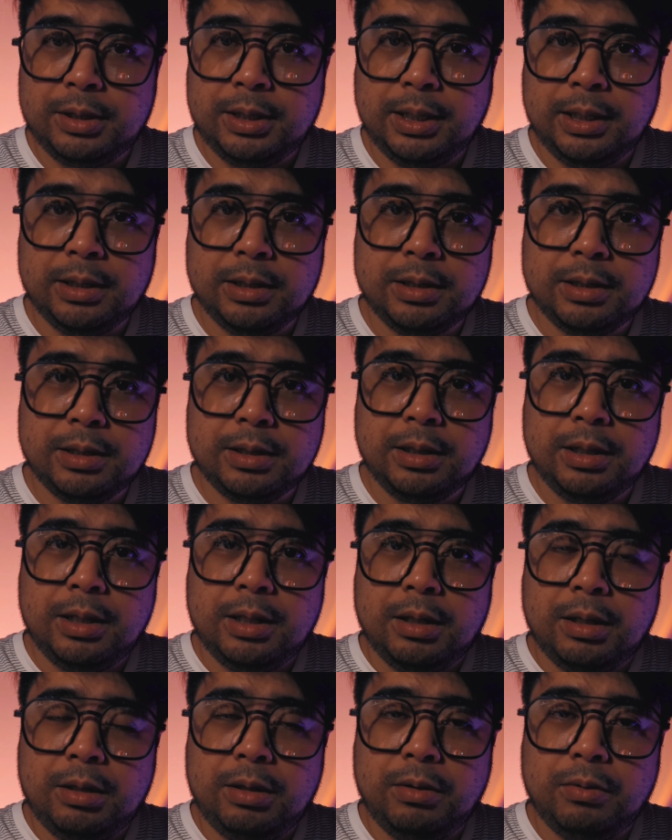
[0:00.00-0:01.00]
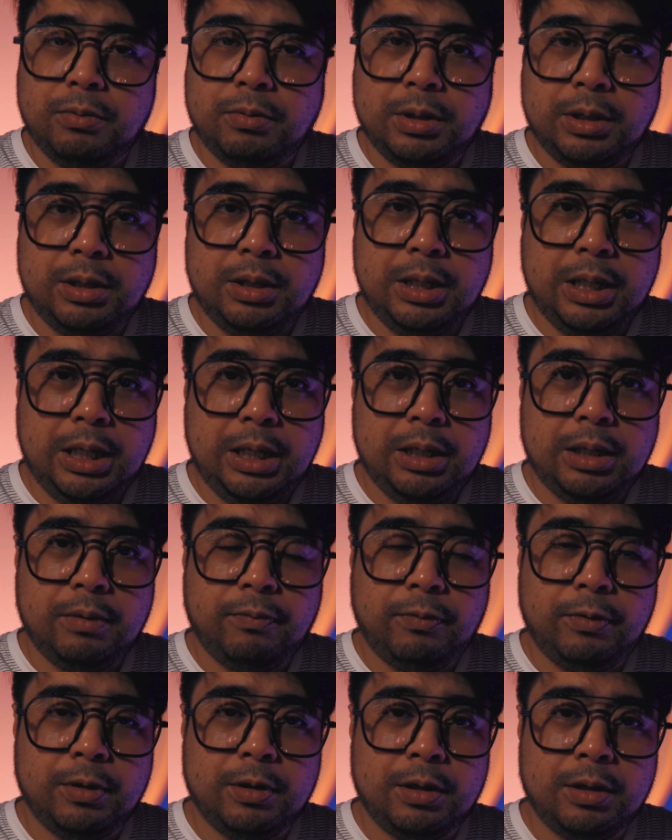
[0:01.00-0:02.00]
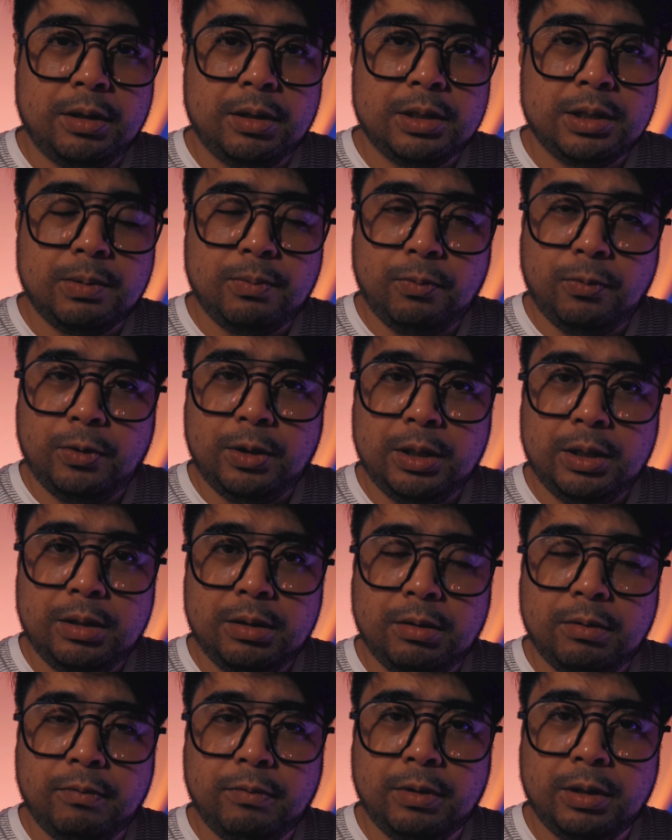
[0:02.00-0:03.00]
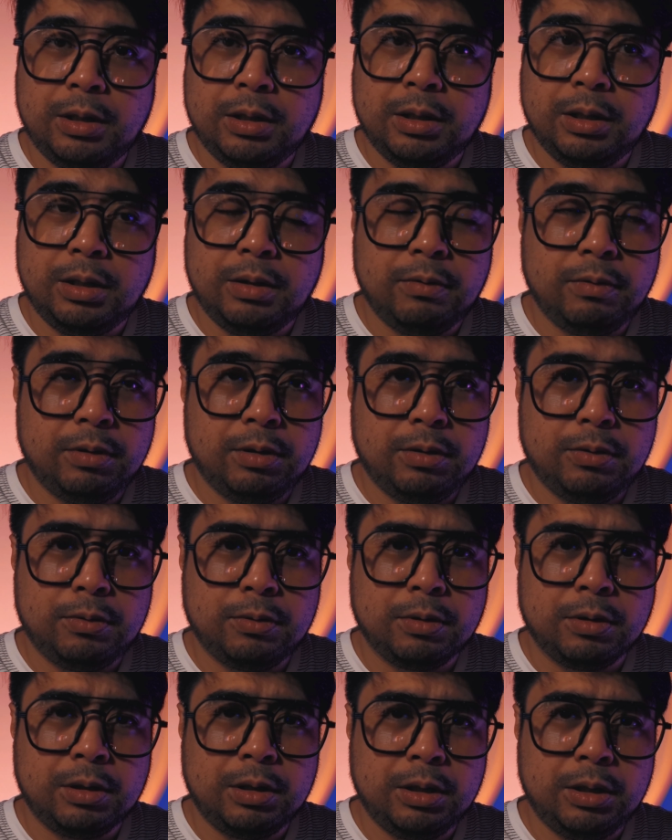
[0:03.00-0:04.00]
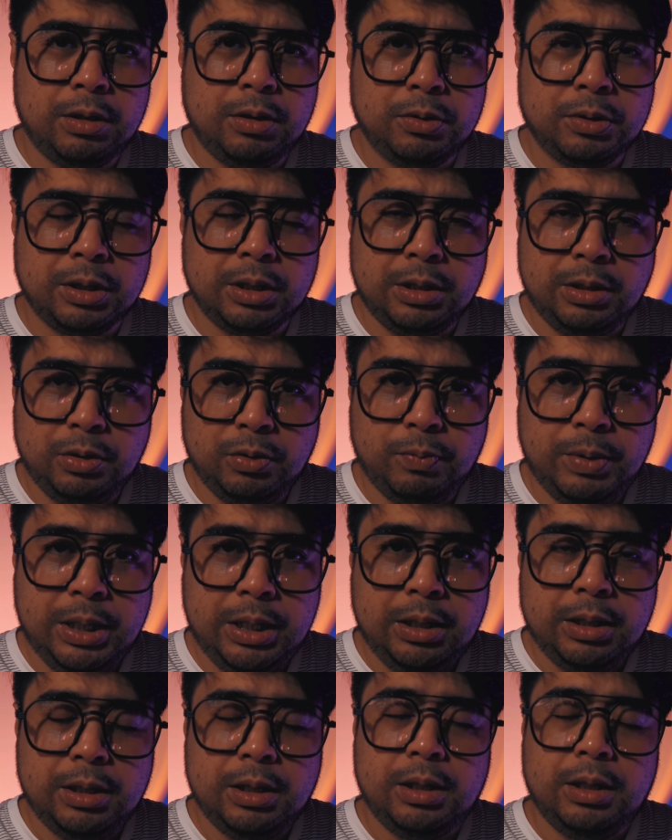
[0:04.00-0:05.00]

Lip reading: since you would need, if you're someone or you're a newbie,